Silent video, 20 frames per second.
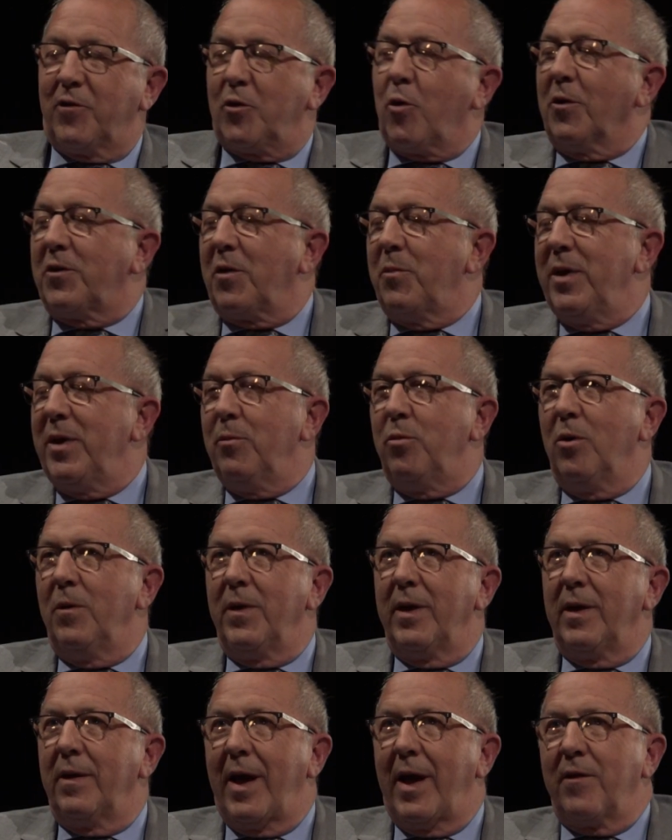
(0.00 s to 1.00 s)
talked to people, and
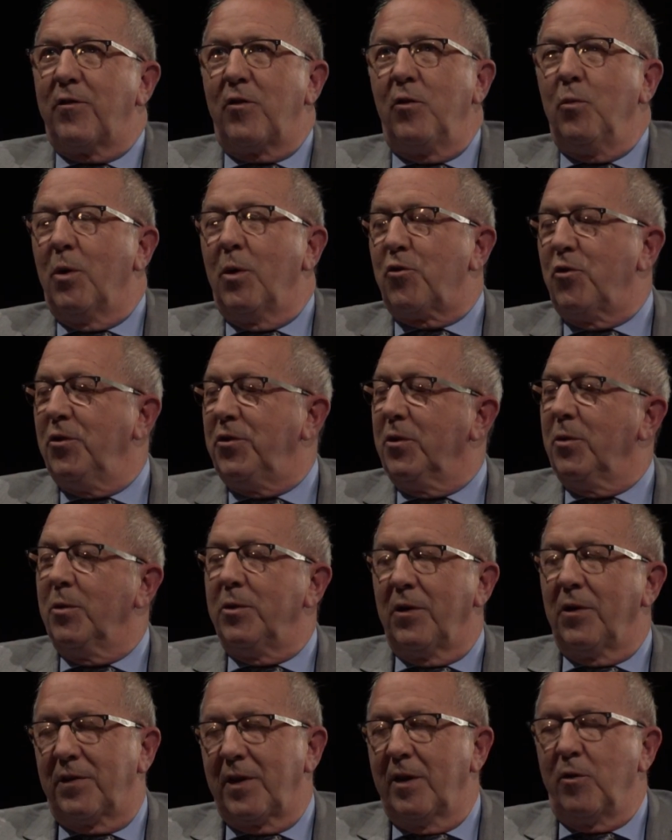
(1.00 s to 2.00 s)
they ask you what you do, and
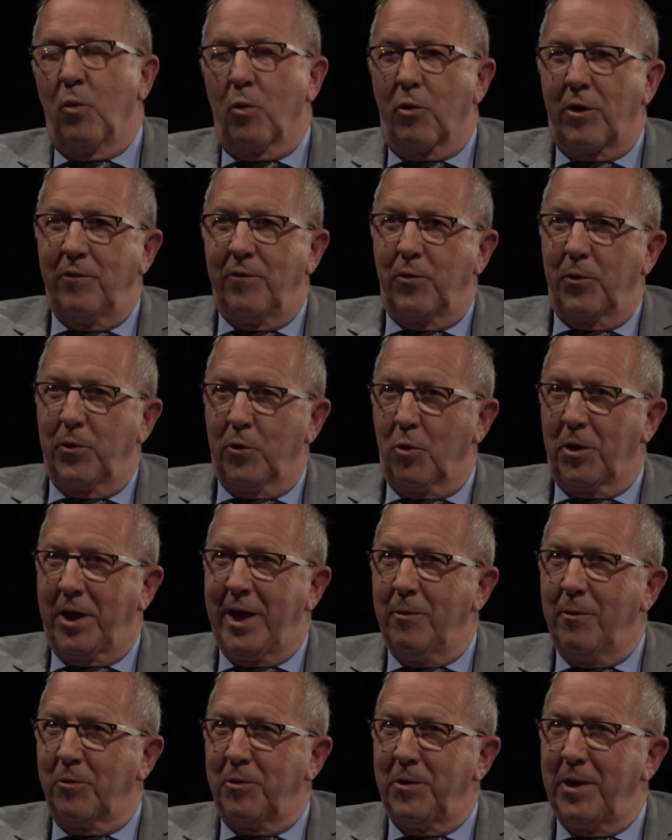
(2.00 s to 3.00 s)
you say you're working for the Gordie
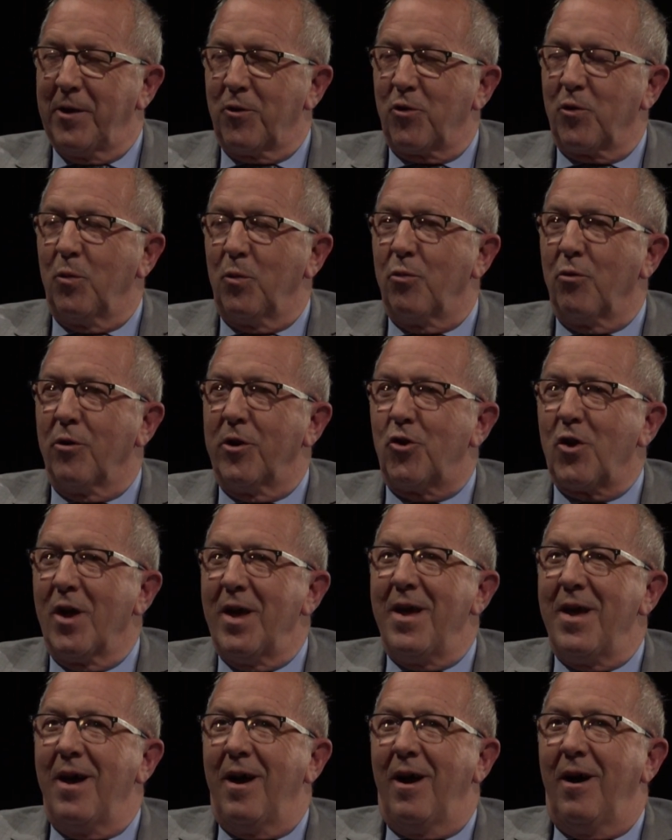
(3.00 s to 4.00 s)
Howe International Bridge.
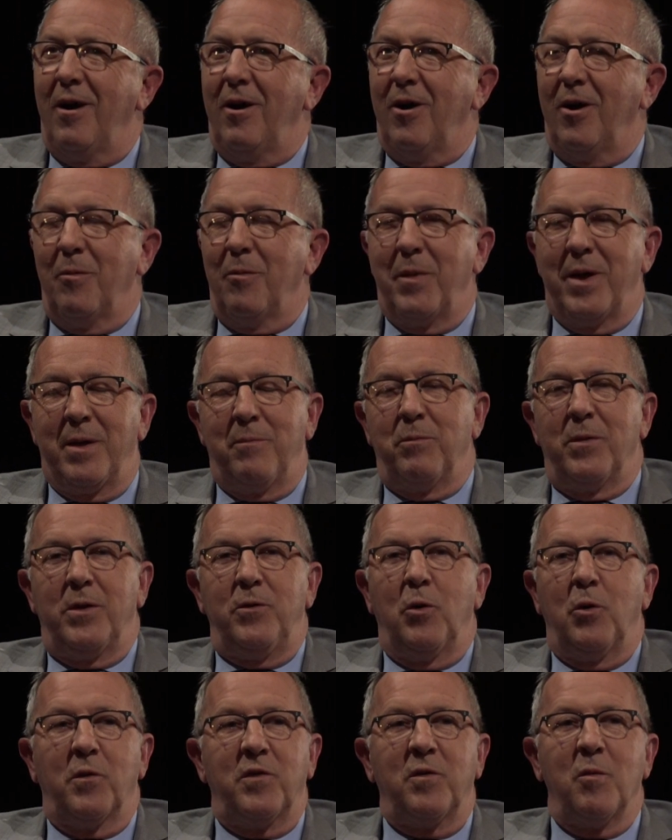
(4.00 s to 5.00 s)
And,
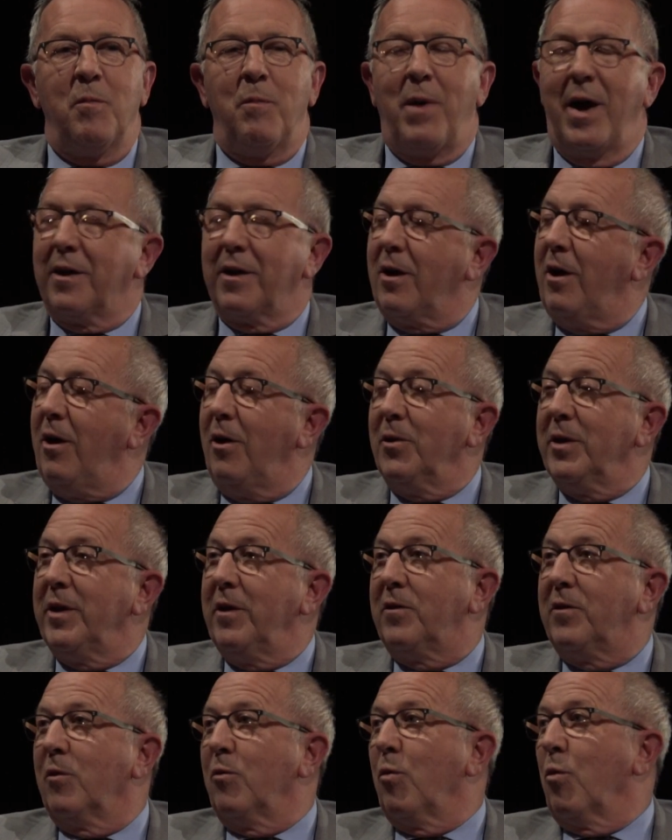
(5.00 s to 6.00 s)
you know, some of my
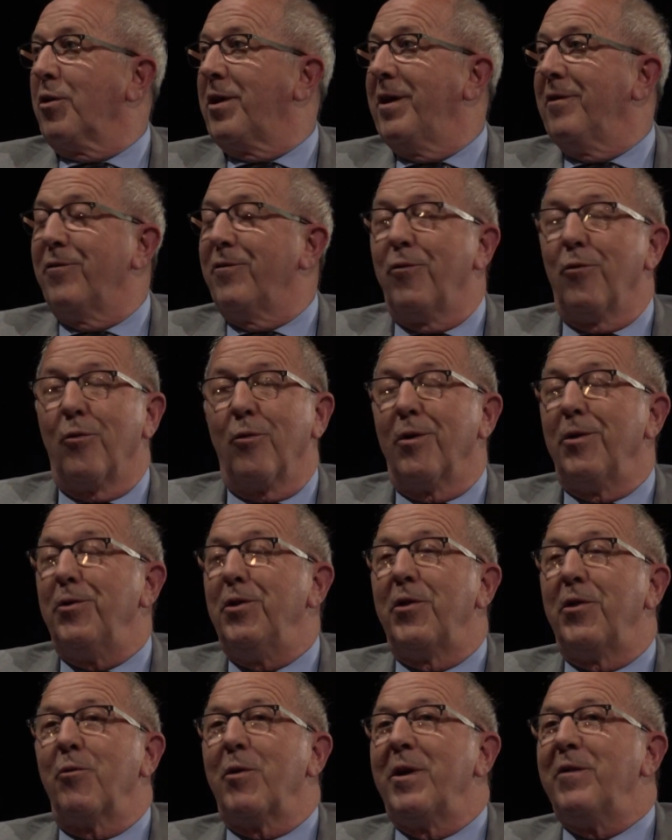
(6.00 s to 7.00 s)
colleagues are working for
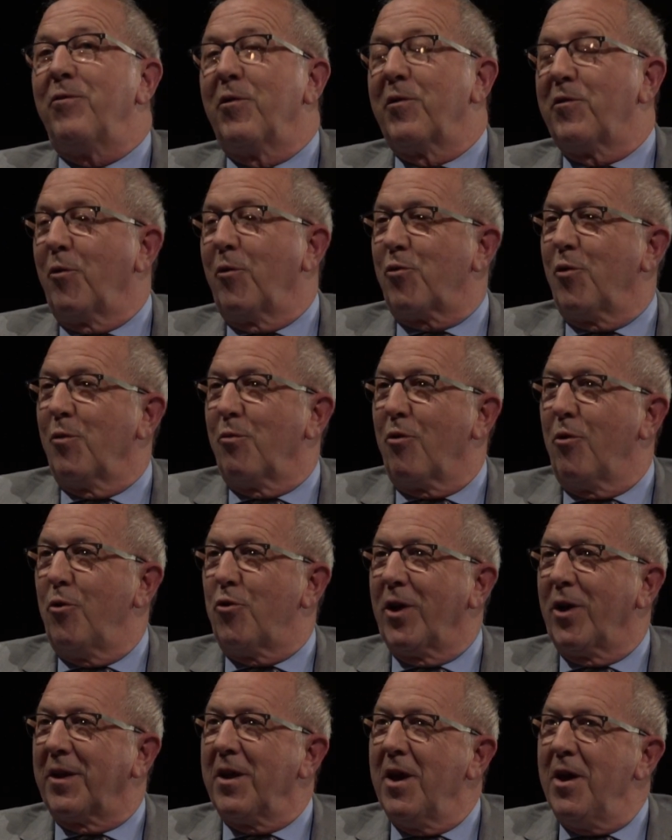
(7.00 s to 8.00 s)
another infrastructure
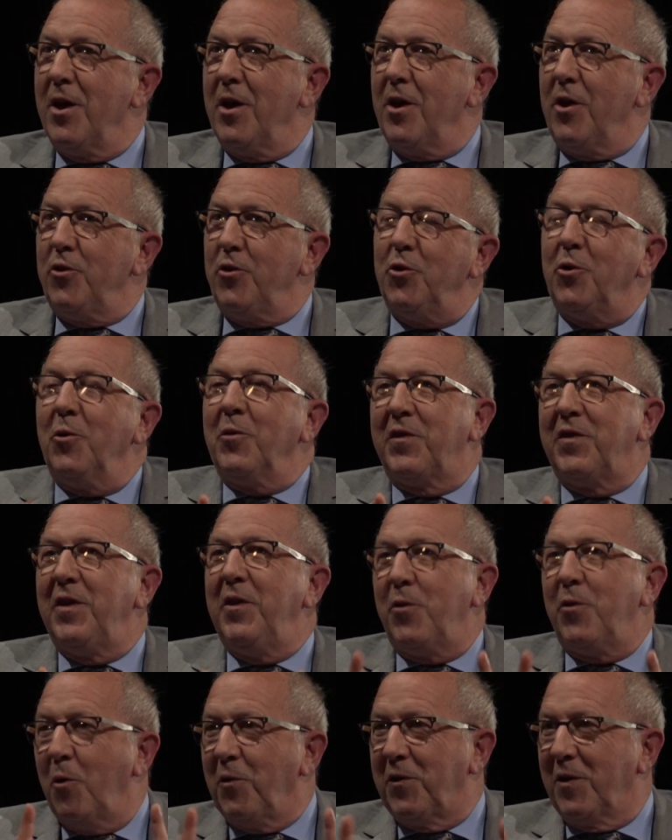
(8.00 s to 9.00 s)
project. You don't see
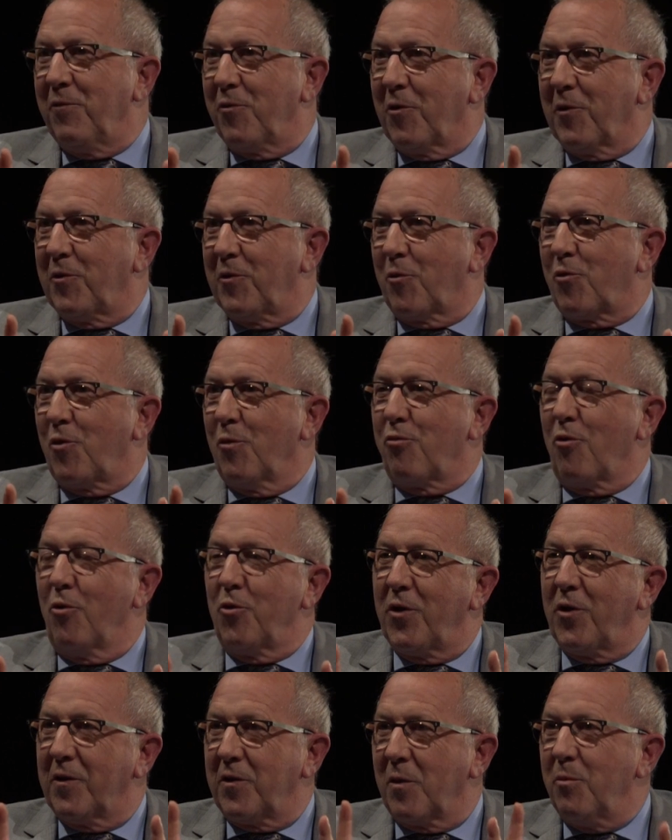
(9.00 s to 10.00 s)
those infrastructure
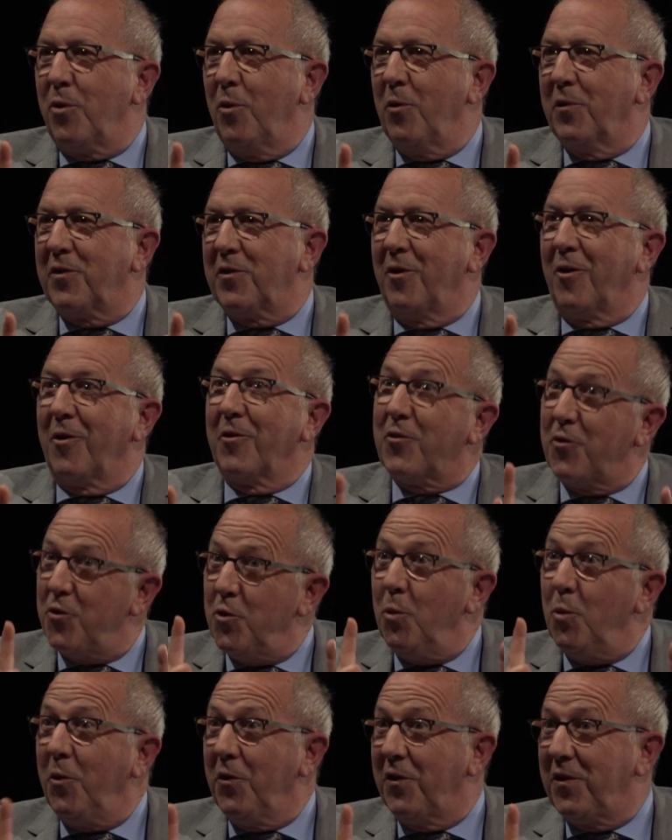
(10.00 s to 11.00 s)
projects on postcards. You
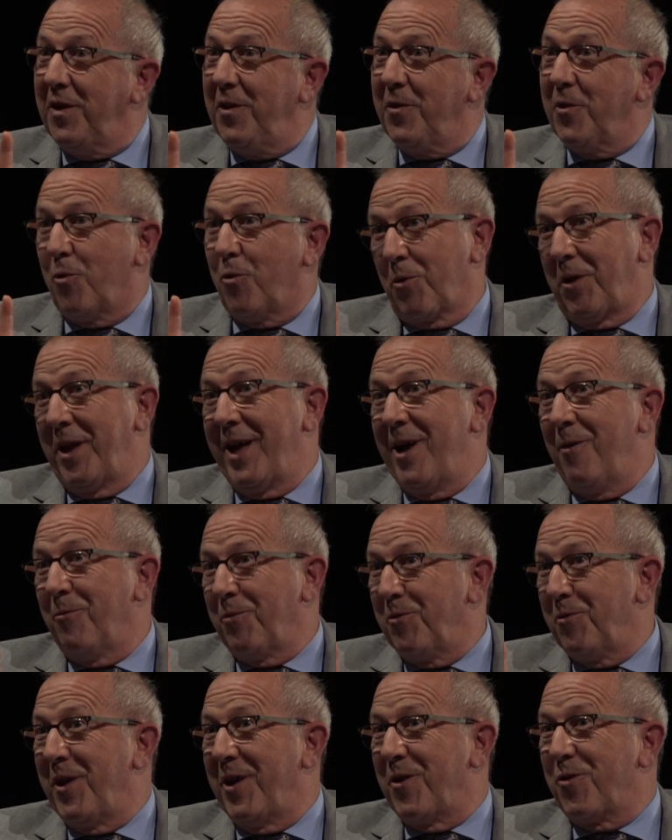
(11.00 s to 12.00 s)
will see the Gordie Howe
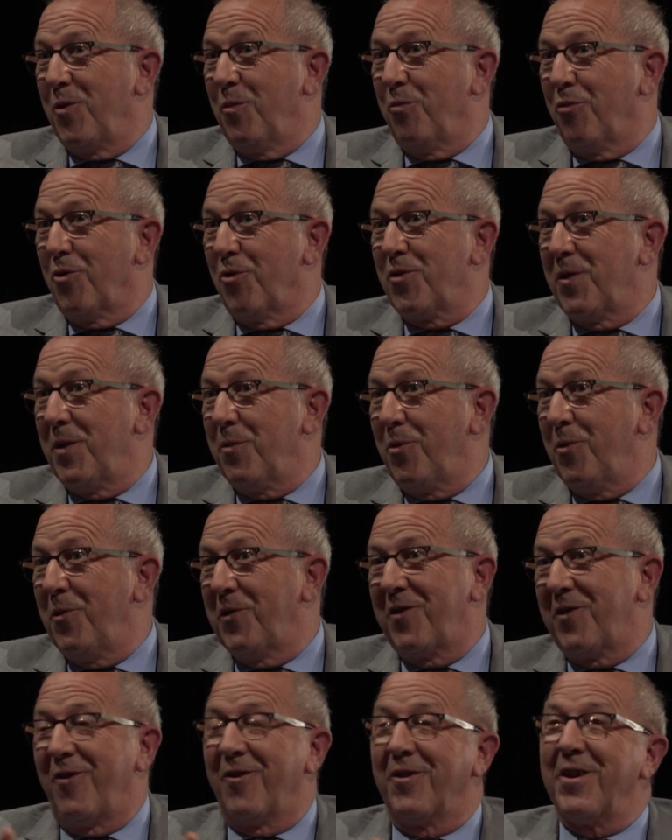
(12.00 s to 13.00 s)
International Bridge on the
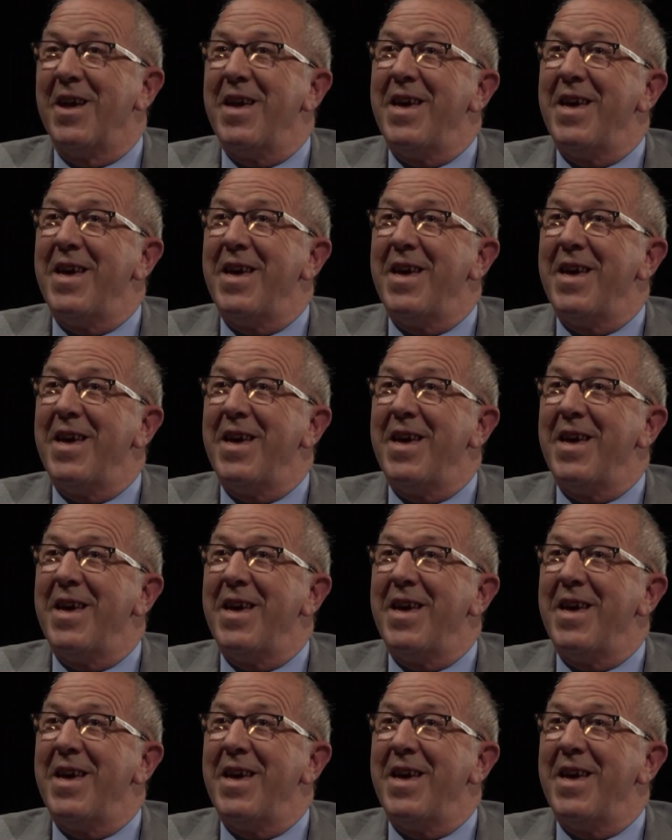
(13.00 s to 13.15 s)
postcard.